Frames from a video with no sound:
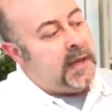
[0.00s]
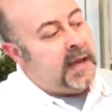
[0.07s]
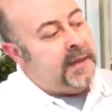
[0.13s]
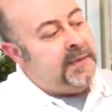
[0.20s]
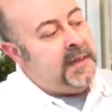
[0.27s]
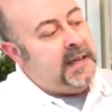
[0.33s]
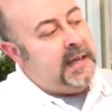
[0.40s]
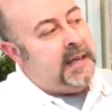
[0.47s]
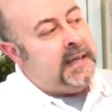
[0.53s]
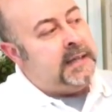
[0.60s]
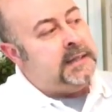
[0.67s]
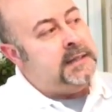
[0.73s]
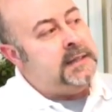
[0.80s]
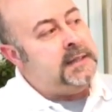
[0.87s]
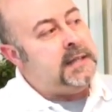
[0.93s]
at the
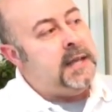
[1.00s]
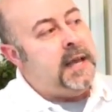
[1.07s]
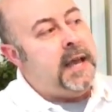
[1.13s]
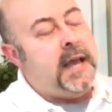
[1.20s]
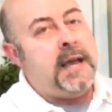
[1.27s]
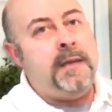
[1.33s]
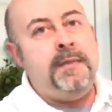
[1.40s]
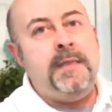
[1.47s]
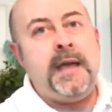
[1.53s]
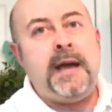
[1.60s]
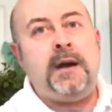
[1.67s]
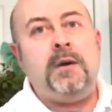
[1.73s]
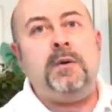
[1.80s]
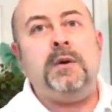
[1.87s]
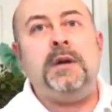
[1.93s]
ends, and
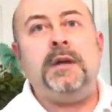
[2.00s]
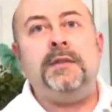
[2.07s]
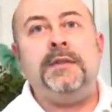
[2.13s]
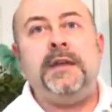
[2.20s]
now